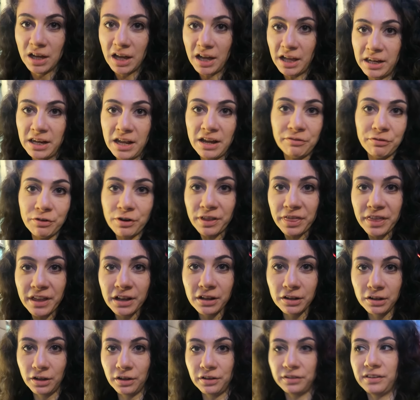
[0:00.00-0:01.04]
and
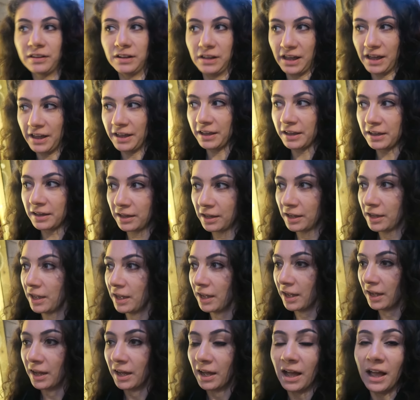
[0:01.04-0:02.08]
everything looks alike
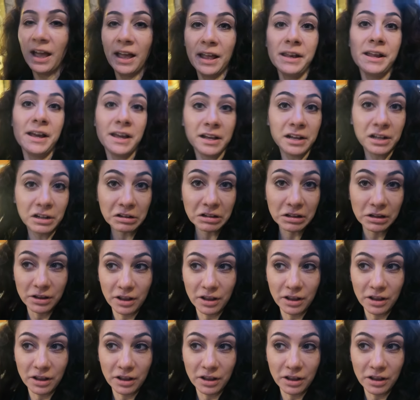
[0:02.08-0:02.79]
and I got